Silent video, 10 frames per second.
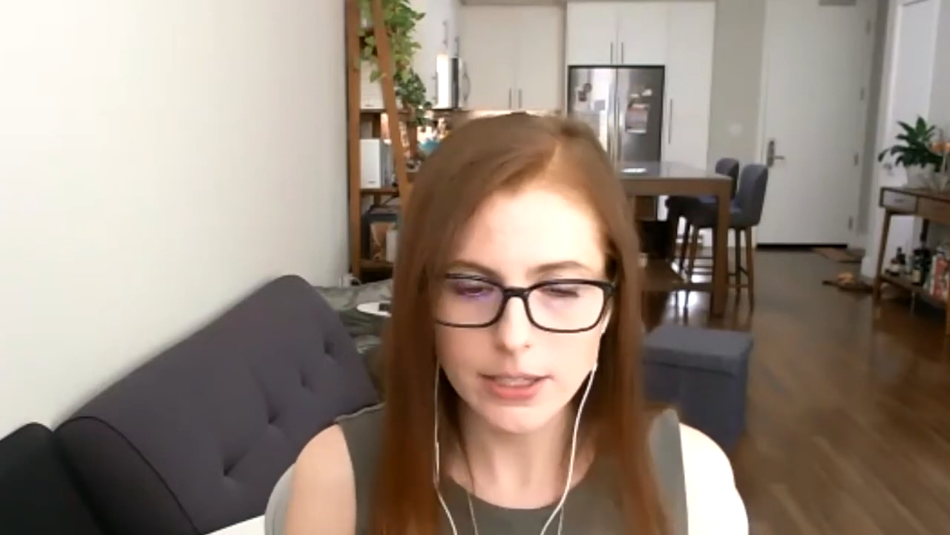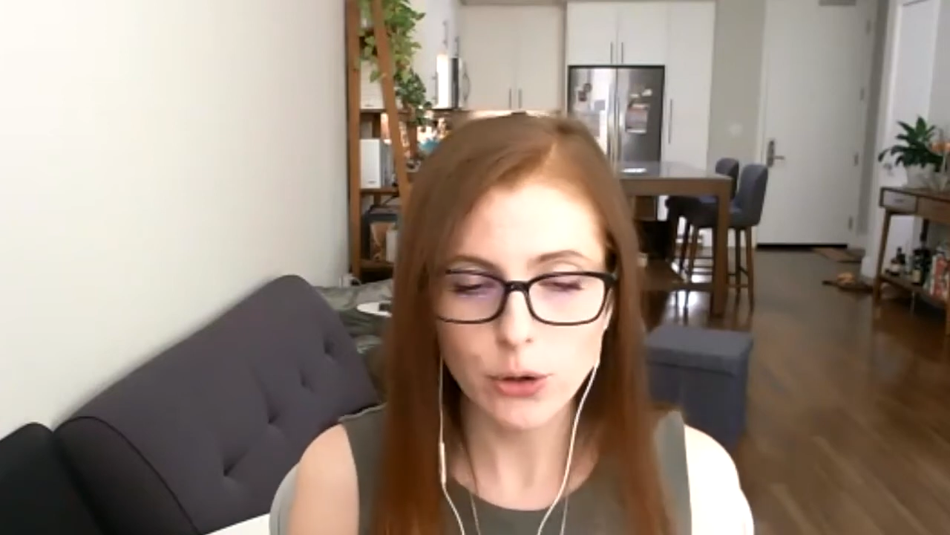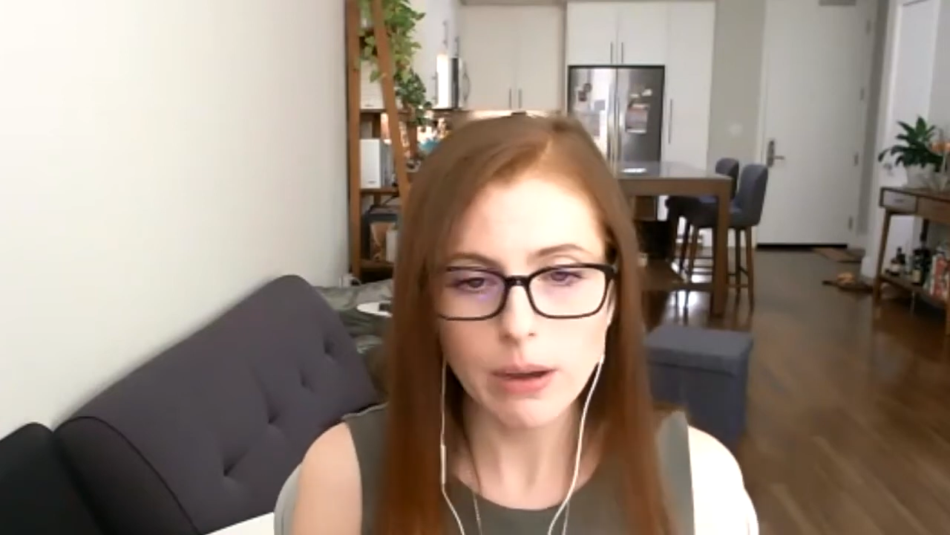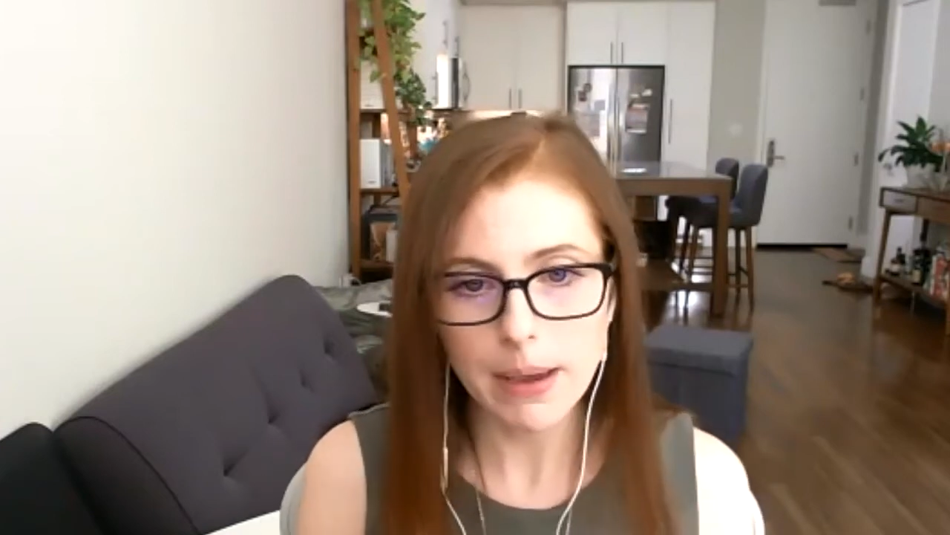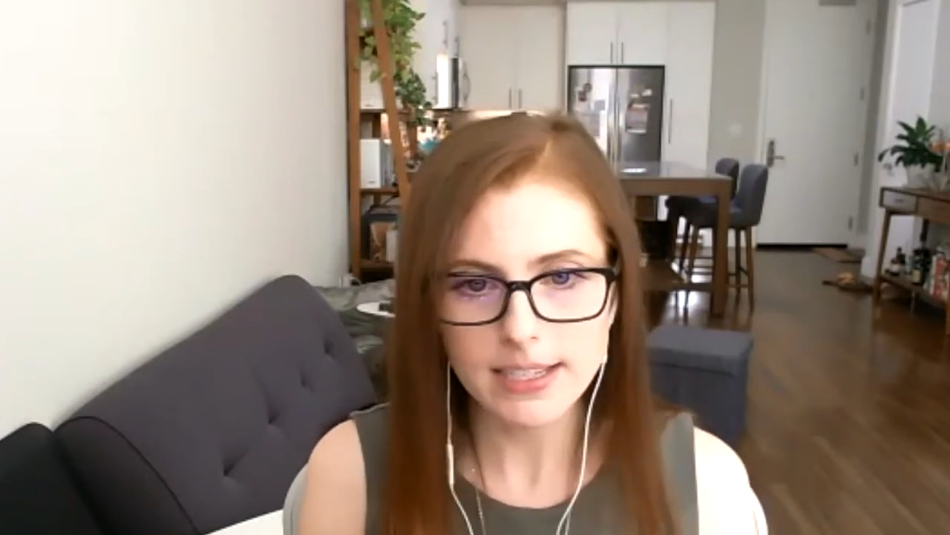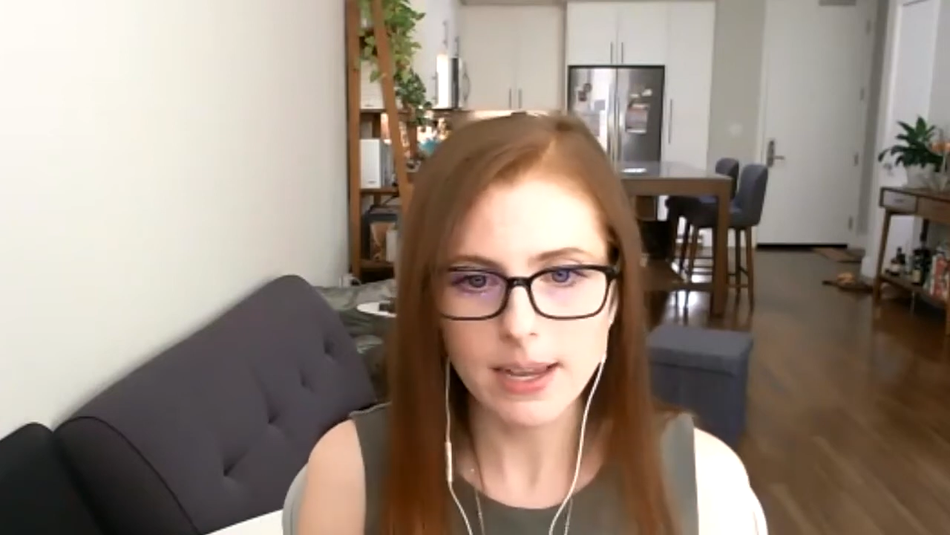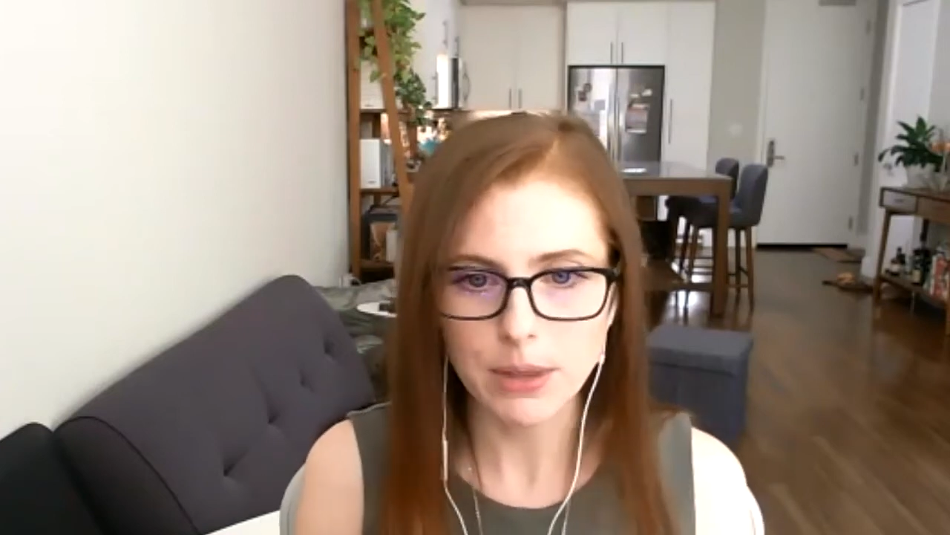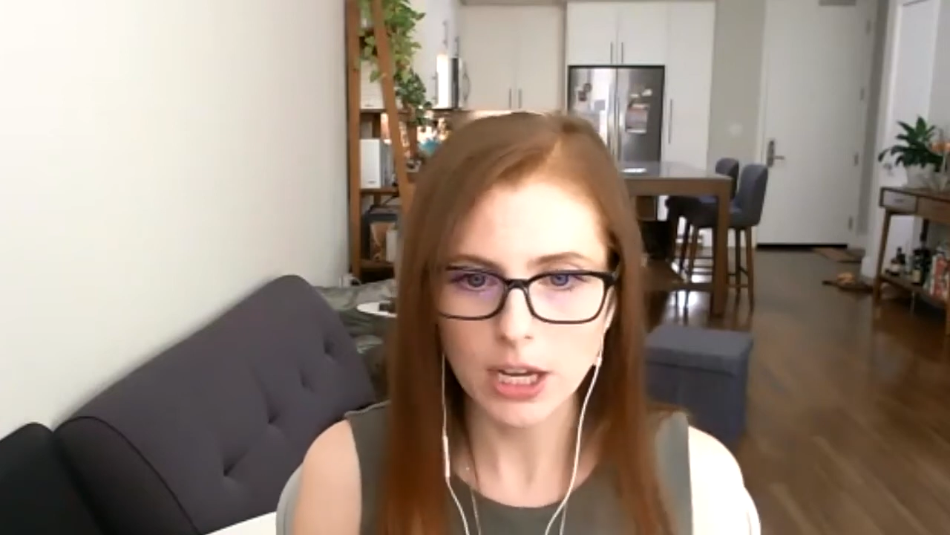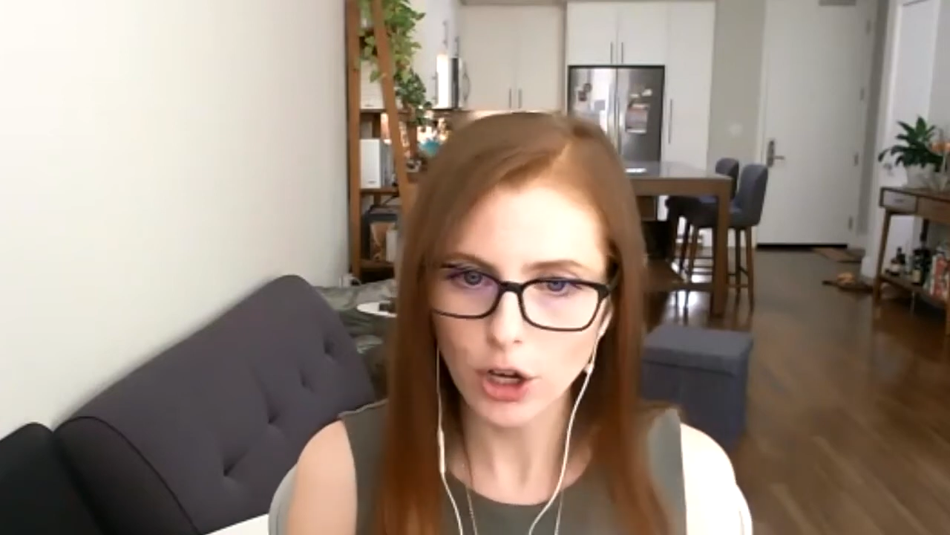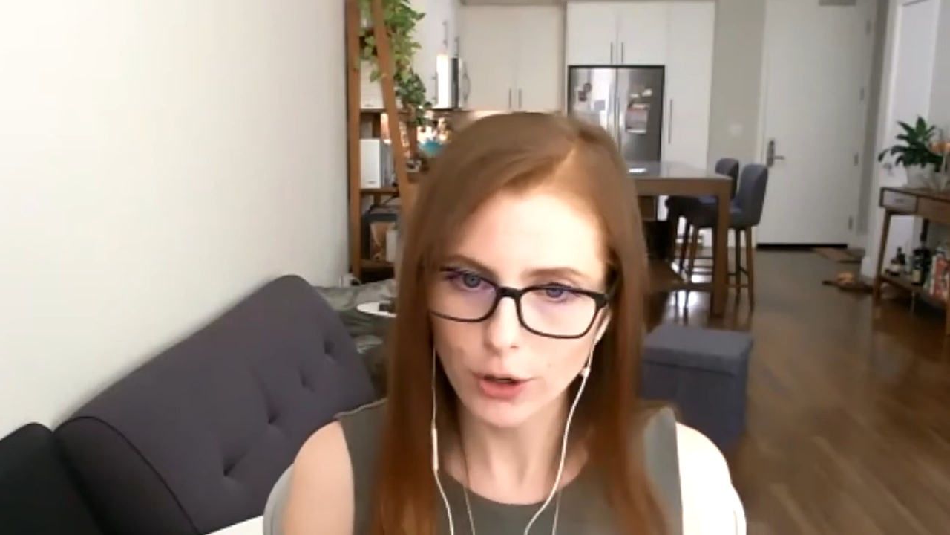you can make
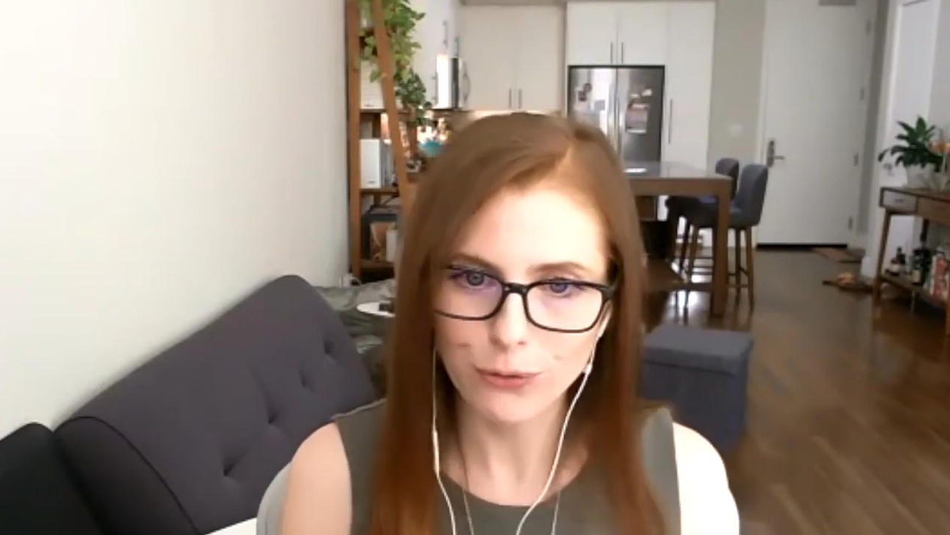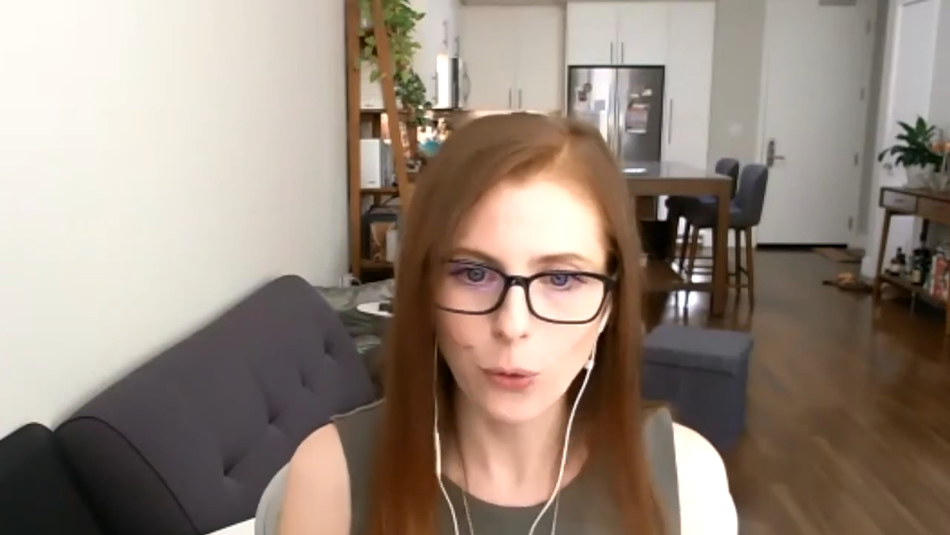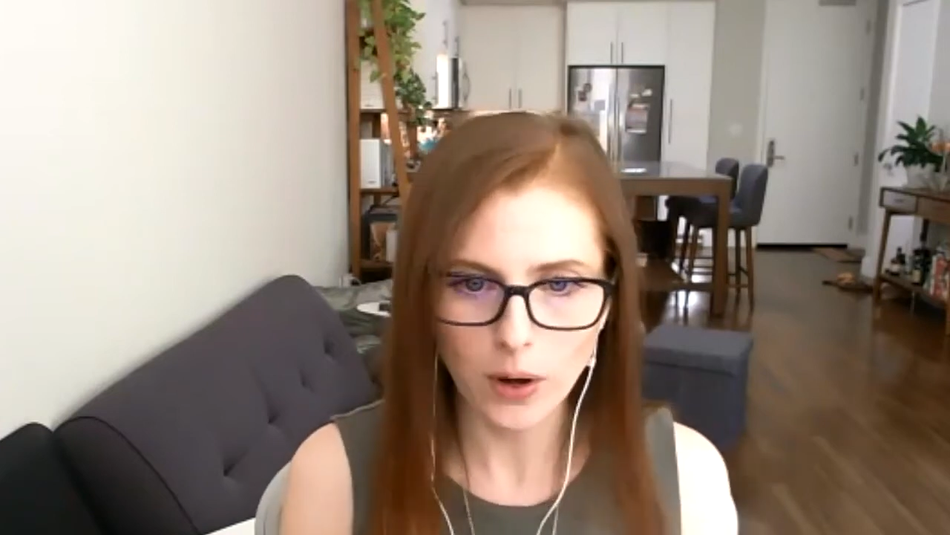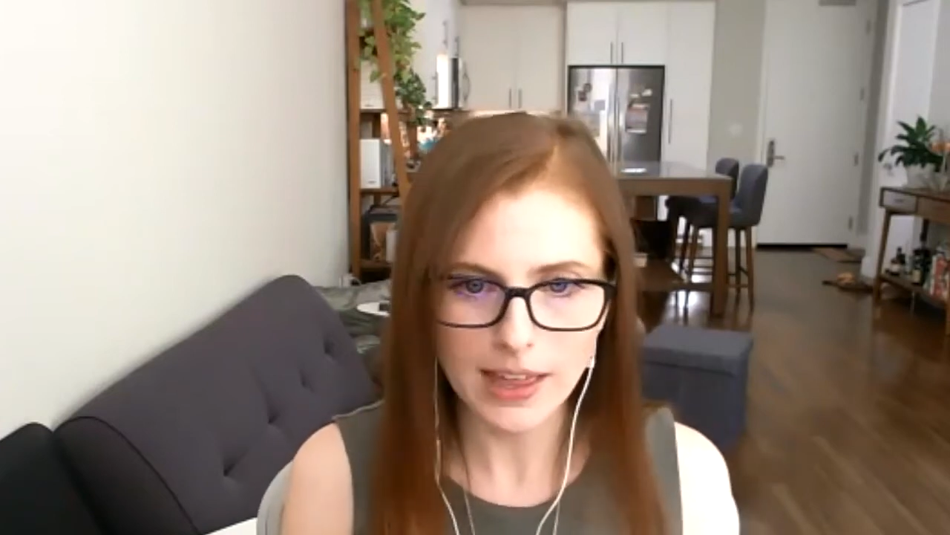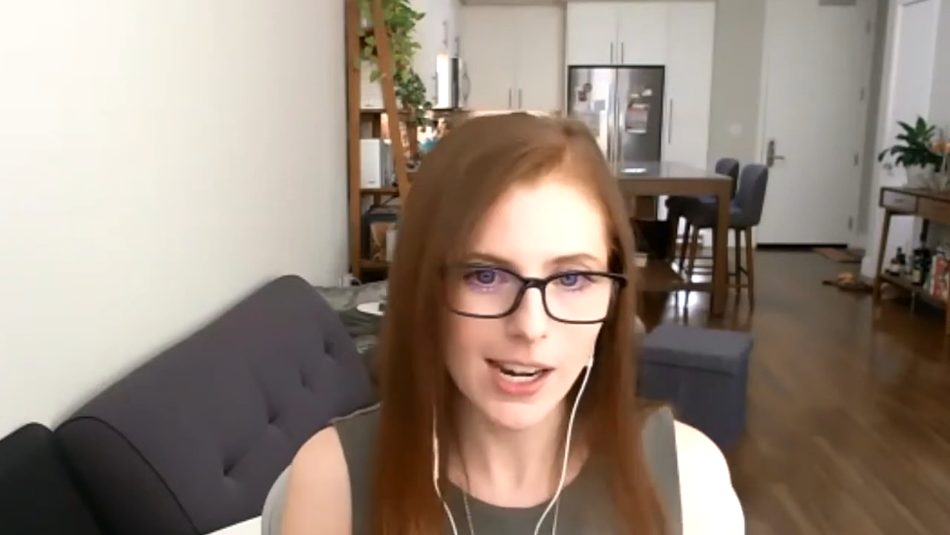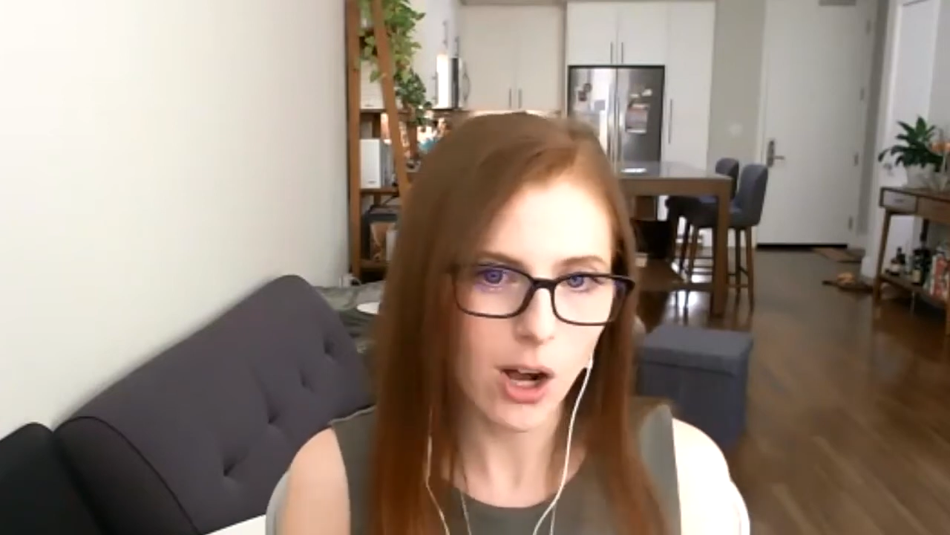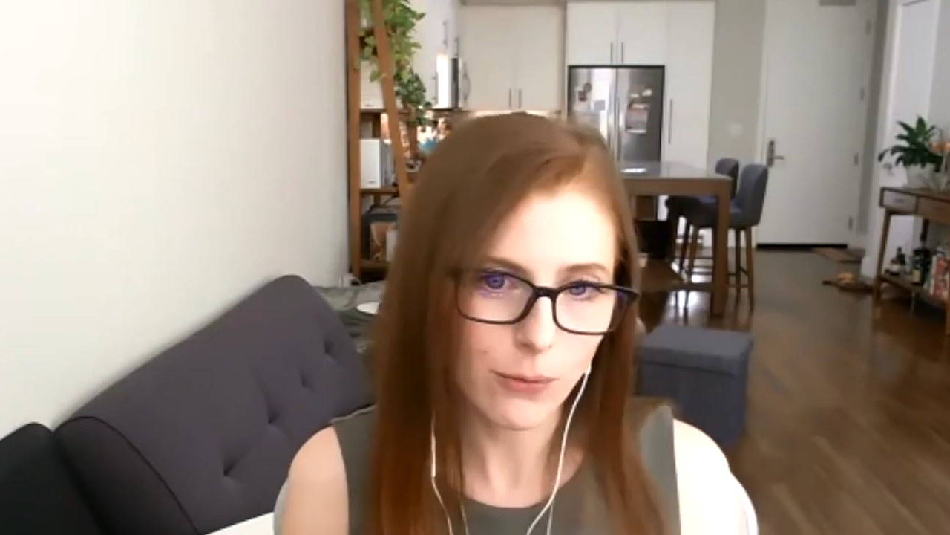something good for that,